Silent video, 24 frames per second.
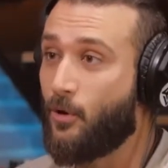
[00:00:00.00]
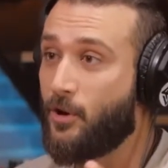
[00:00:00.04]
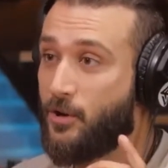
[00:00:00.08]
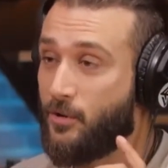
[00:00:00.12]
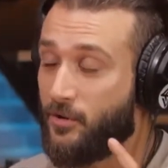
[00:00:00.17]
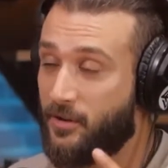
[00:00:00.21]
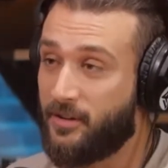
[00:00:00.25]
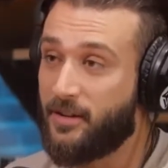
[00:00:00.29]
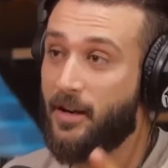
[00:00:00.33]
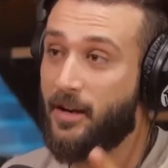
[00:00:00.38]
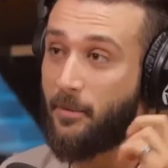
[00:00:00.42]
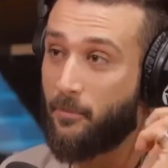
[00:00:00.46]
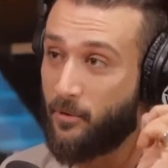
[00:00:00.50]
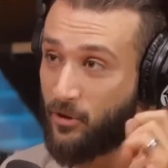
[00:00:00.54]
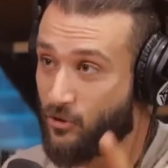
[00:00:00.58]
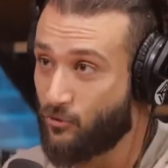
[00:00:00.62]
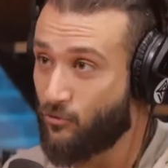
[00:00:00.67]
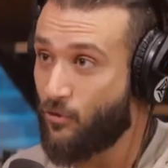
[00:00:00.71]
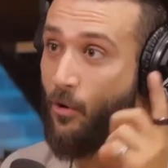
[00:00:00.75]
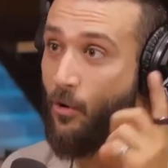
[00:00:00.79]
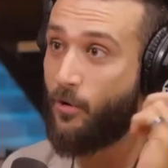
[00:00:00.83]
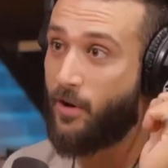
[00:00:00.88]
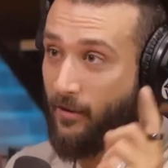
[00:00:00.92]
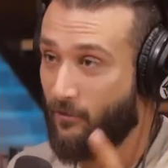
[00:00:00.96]
where you'd send up a
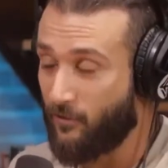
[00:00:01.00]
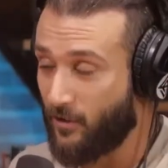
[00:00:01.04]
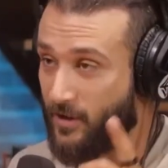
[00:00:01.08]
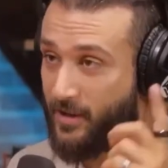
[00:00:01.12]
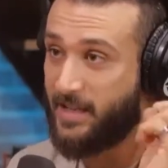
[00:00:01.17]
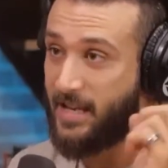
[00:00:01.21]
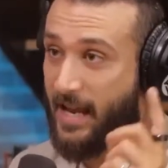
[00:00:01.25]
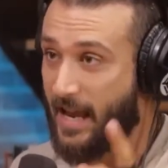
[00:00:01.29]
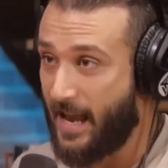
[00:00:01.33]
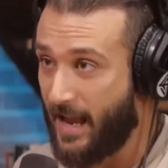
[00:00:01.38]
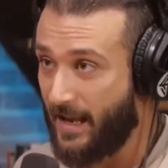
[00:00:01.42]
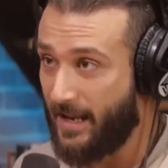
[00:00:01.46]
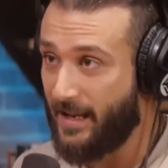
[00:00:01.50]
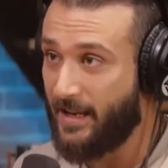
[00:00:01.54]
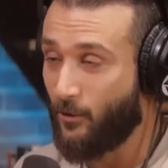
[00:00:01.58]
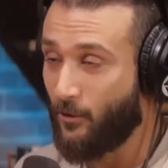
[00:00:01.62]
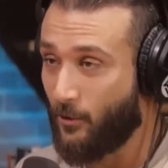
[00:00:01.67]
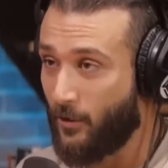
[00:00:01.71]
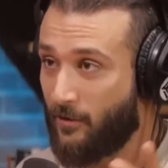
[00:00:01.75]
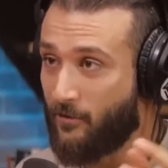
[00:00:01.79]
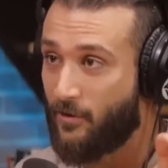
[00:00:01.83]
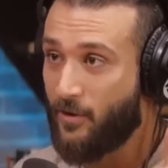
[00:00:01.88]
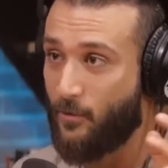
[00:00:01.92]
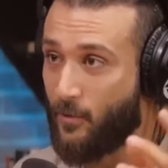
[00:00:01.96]
drone every day
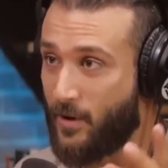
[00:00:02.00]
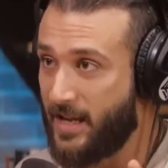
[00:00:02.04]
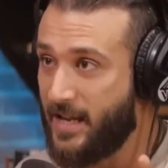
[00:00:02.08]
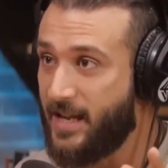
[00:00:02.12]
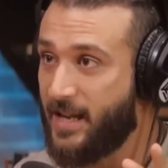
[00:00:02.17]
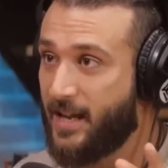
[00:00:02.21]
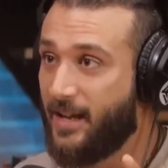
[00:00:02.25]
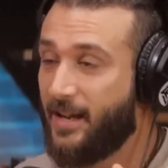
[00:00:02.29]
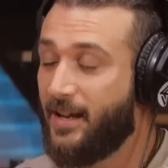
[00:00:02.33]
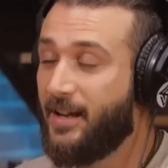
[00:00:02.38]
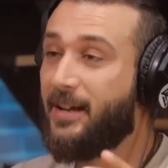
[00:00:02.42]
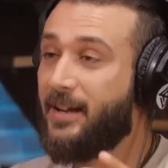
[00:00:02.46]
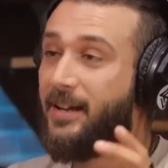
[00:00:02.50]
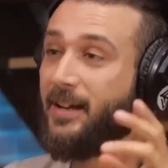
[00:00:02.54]
or every week,